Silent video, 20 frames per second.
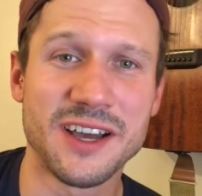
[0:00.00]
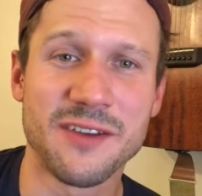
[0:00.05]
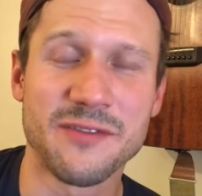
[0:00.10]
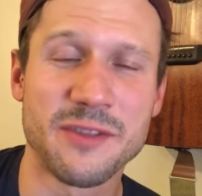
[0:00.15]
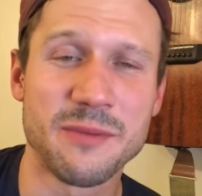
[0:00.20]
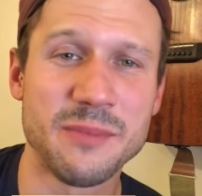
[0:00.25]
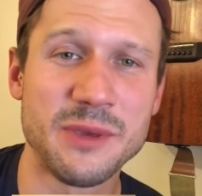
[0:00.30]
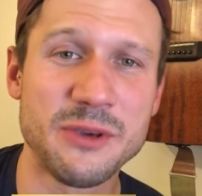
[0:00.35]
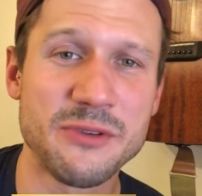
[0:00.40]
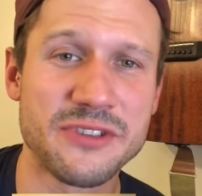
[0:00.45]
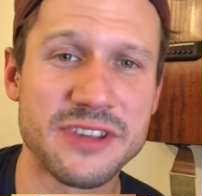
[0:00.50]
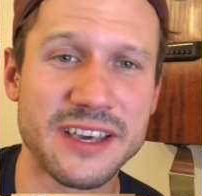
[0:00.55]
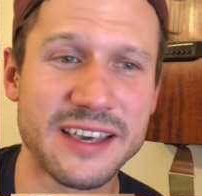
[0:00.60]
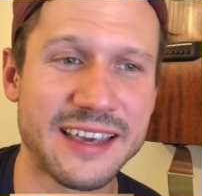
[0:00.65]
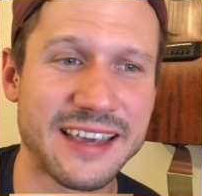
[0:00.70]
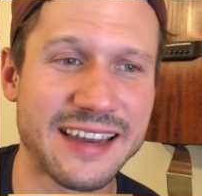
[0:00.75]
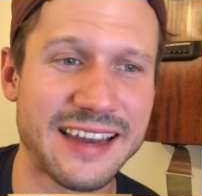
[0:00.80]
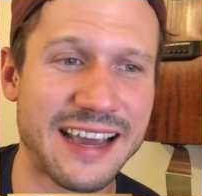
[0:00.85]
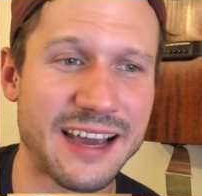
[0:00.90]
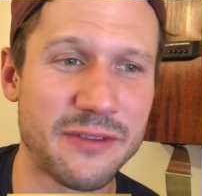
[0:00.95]
of the
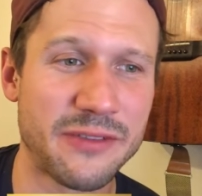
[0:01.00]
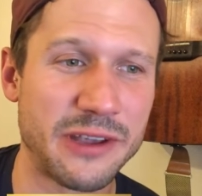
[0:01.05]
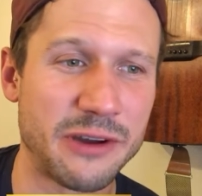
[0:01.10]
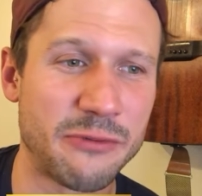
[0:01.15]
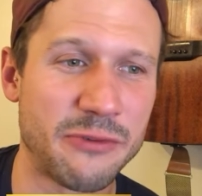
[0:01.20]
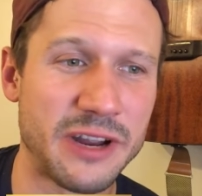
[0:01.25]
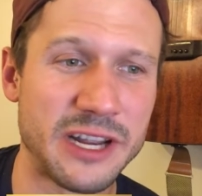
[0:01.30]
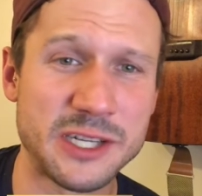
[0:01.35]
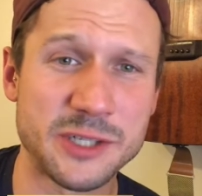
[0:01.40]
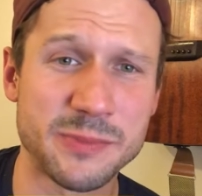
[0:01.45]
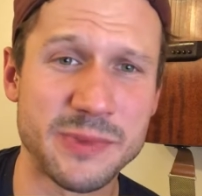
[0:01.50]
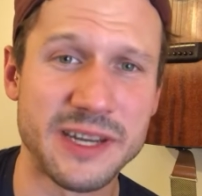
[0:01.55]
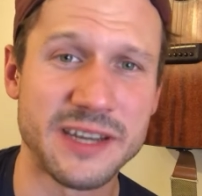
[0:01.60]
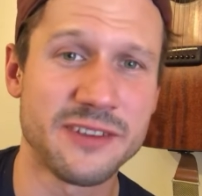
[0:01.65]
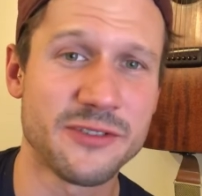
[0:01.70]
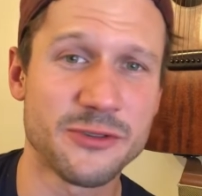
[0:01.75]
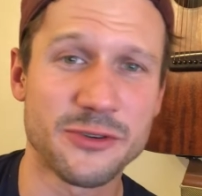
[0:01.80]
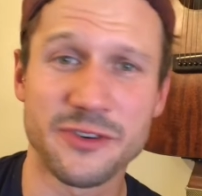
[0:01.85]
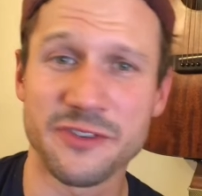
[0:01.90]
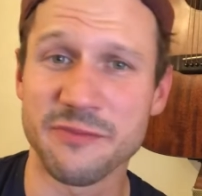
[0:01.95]
music and how the
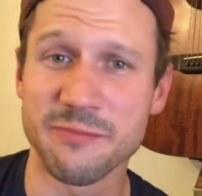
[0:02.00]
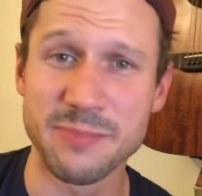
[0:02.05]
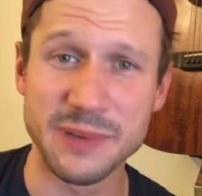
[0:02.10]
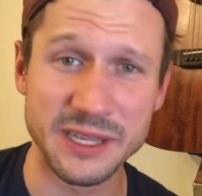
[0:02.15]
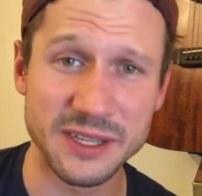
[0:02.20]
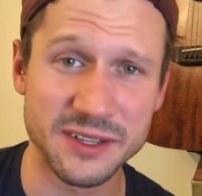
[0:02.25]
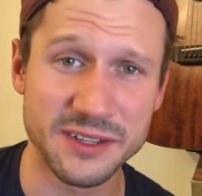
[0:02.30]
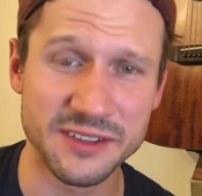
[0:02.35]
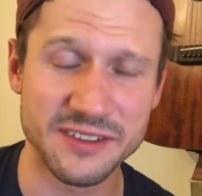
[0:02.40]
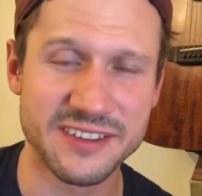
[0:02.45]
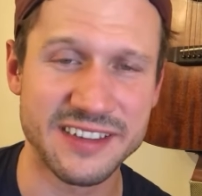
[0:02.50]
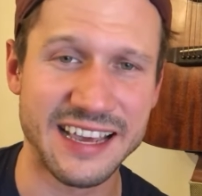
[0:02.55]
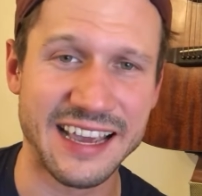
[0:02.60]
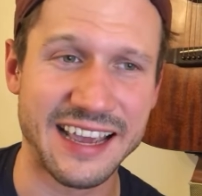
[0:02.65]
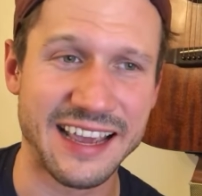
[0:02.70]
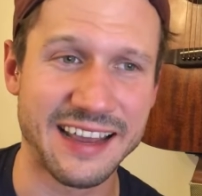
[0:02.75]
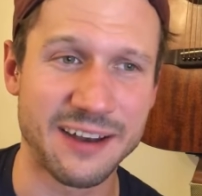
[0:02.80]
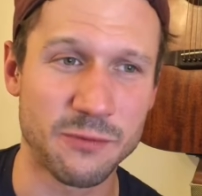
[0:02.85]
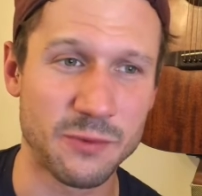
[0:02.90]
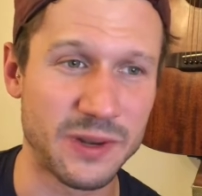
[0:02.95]
arrangement sort of builds
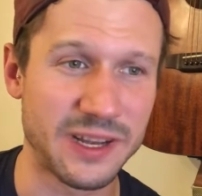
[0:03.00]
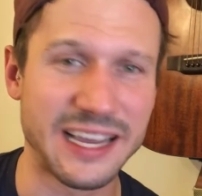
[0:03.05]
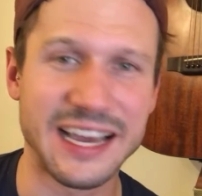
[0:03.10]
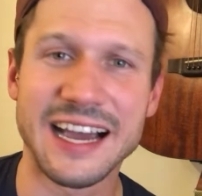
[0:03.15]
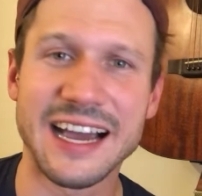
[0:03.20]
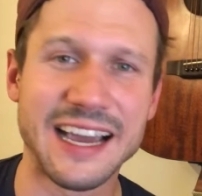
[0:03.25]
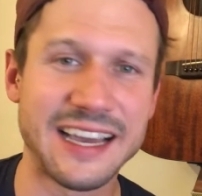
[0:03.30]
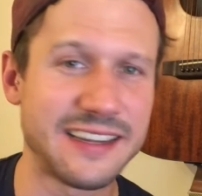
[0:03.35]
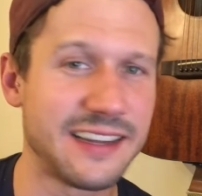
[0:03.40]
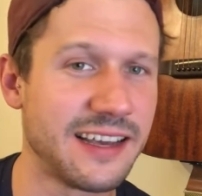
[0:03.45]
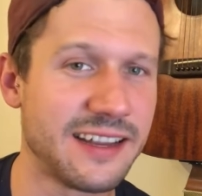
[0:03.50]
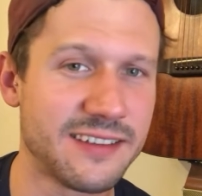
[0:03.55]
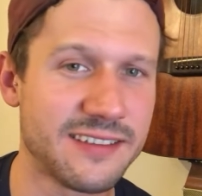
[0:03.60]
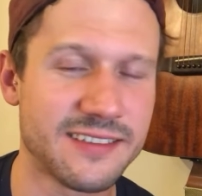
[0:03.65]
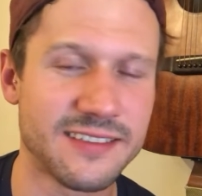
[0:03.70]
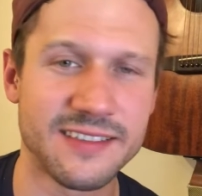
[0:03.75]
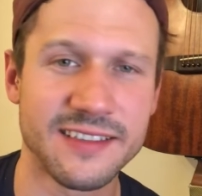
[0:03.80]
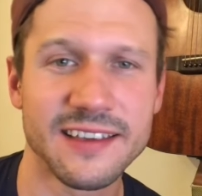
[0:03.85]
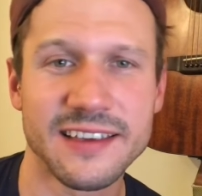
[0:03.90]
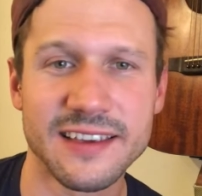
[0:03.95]
and really
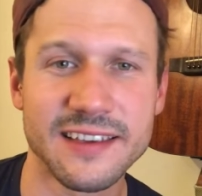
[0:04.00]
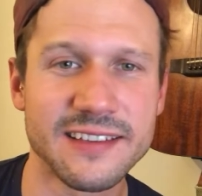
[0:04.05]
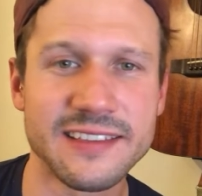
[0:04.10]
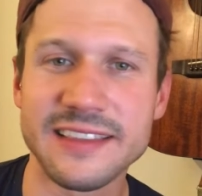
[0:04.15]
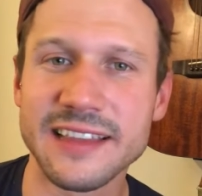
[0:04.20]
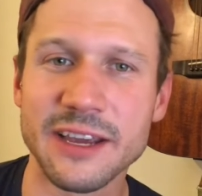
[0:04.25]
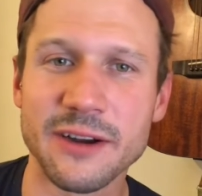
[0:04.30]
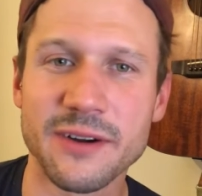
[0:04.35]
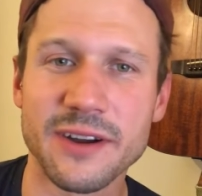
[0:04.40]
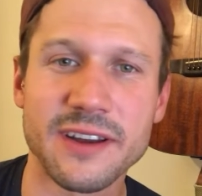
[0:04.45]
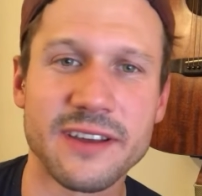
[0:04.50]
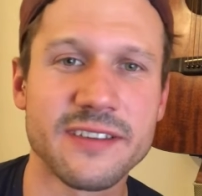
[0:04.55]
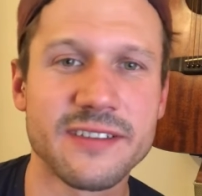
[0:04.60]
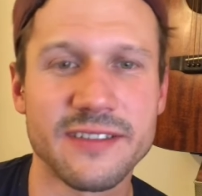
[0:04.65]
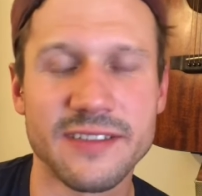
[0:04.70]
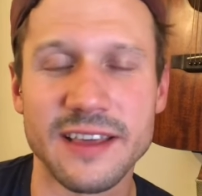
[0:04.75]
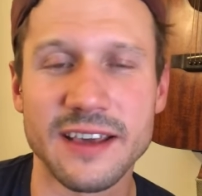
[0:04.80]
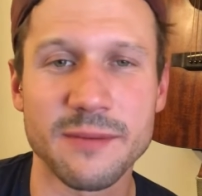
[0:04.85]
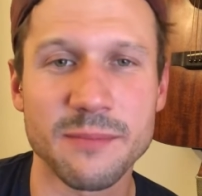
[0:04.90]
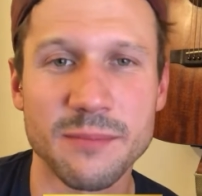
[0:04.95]
highlights the lyrics
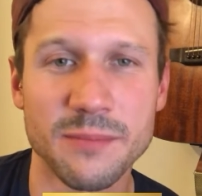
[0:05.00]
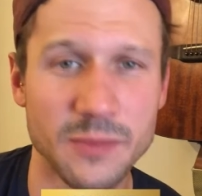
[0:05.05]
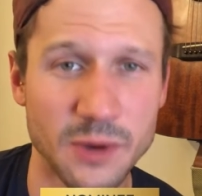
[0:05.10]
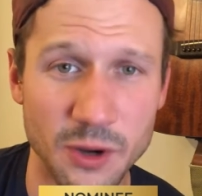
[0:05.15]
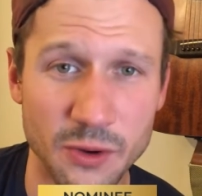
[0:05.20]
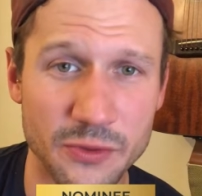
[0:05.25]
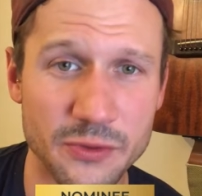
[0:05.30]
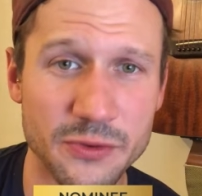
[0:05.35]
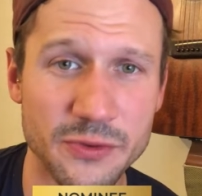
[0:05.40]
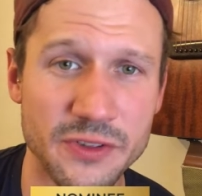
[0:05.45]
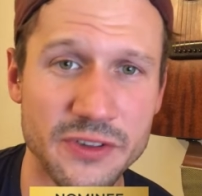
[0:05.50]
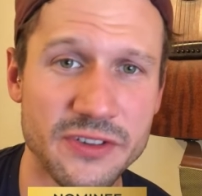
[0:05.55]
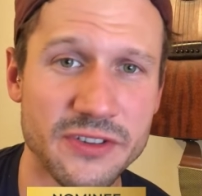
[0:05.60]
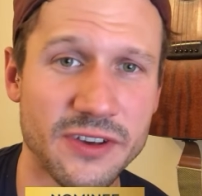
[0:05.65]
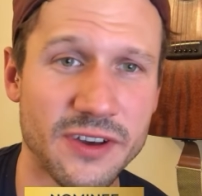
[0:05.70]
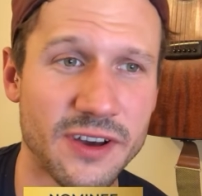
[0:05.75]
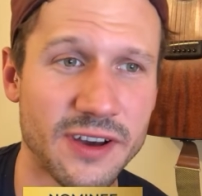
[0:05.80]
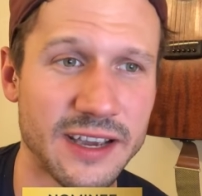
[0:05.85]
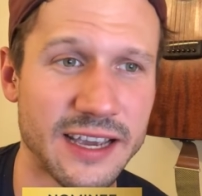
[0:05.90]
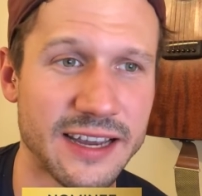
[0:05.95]
that go through the
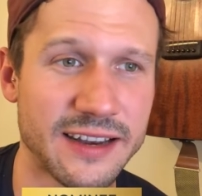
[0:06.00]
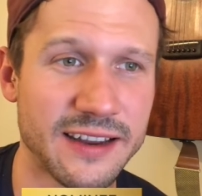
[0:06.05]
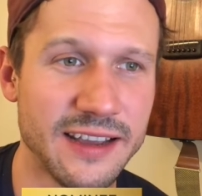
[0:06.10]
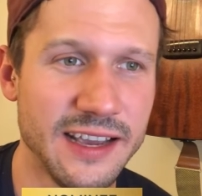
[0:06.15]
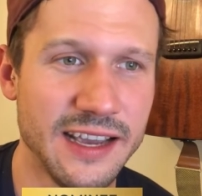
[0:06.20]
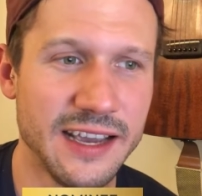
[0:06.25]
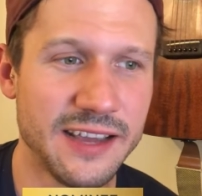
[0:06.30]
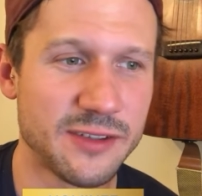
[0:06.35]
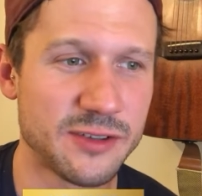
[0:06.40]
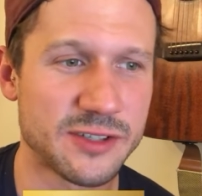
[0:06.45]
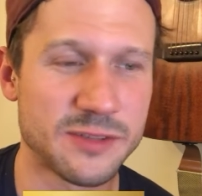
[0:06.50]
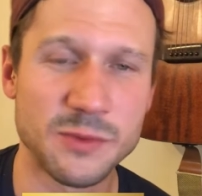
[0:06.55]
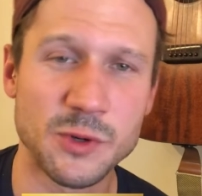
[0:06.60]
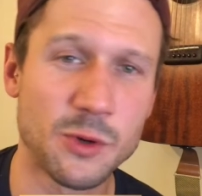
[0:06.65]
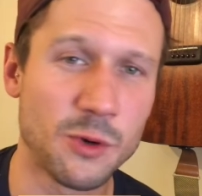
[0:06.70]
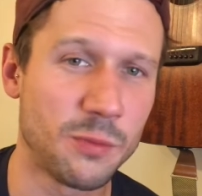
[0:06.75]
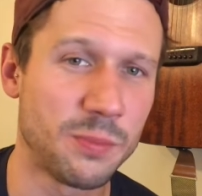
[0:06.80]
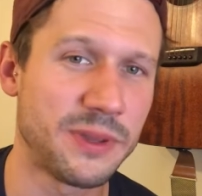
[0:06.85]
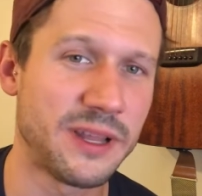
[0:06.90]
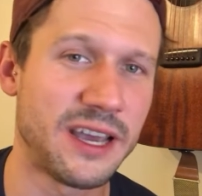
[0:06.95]
song, and there's some
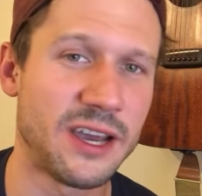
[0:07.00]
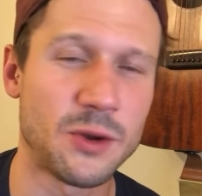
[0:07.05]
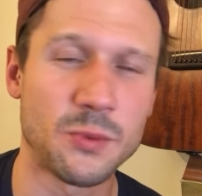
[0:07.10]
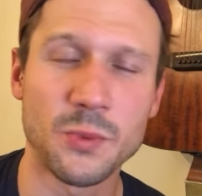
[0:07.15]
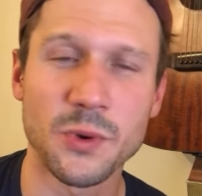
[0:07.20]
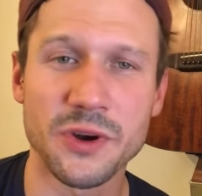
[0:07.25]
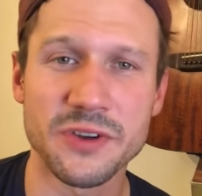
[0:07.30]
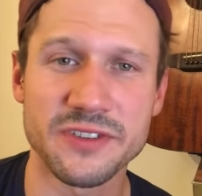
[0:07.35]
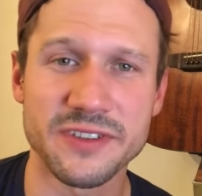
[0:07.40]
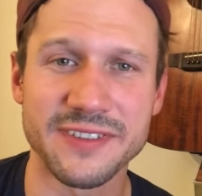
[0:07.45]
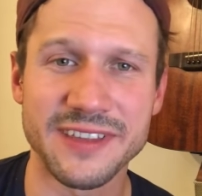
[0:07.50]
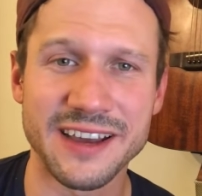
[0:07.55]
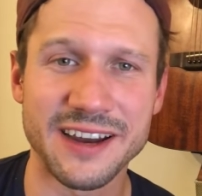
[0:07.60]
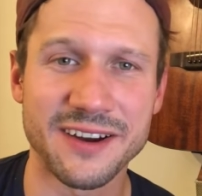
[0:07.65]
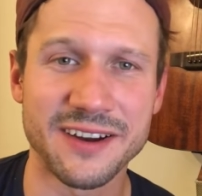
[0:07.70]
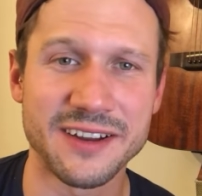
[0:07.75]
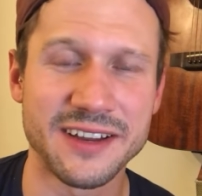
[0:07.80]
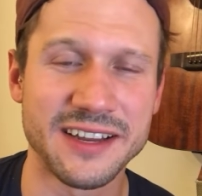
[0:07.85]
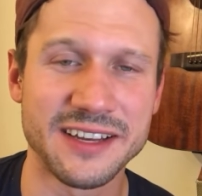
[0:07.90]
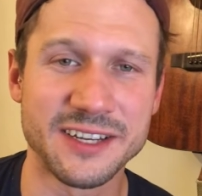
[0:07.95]
cool play on words in
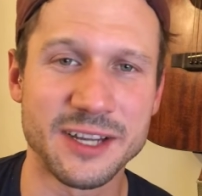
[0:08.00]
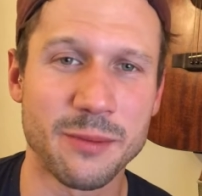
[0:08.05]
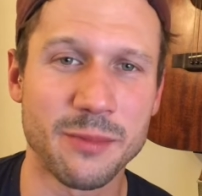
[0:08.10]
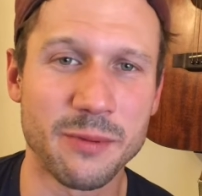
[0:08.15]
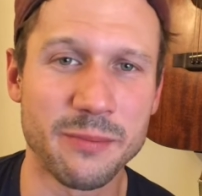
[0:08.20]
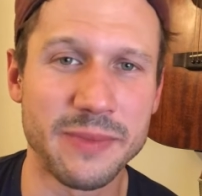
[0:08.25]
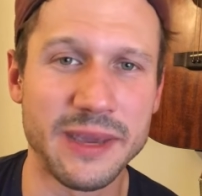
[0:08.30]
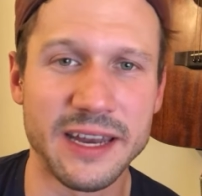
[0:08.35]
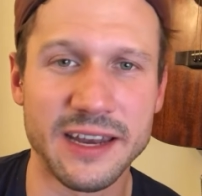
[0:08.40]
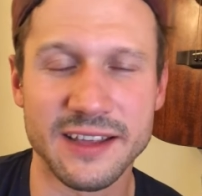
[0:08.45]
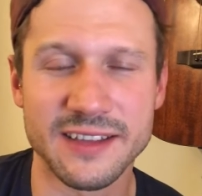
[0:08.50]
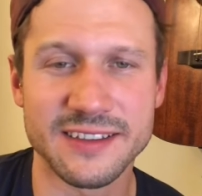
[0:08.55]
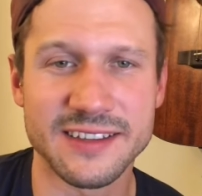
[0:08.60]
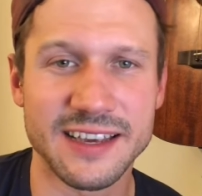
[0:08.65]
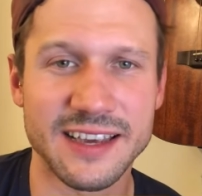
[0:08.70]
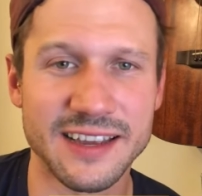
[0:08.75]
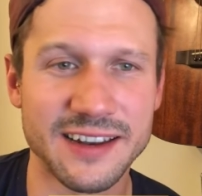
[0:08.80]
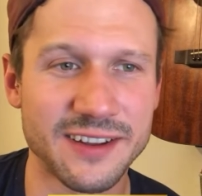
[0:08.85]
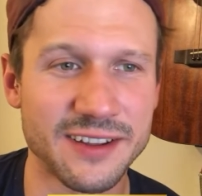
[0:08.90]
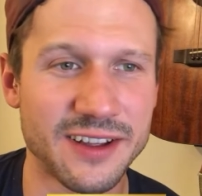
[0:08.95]
there and double meanings
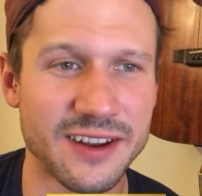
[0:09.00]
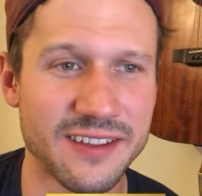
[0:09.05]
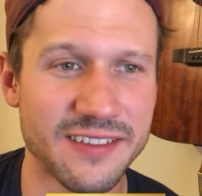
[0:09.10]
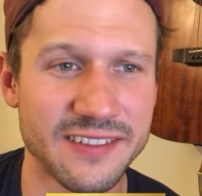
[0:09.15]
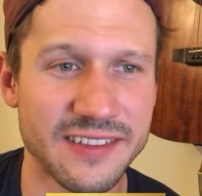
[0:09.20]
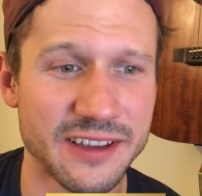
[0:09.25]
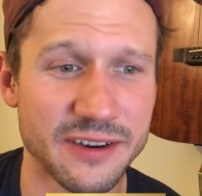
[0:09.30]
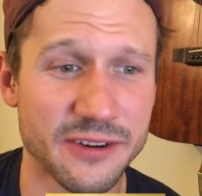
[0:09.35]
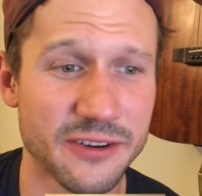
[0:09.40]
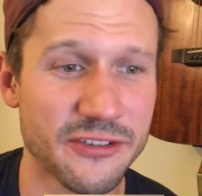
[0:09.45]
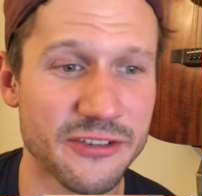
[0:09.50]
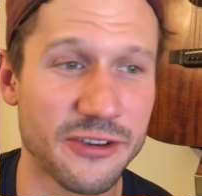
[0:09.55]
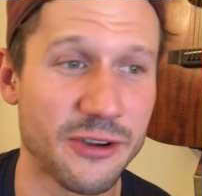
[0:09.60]
in a lot of the lyrics.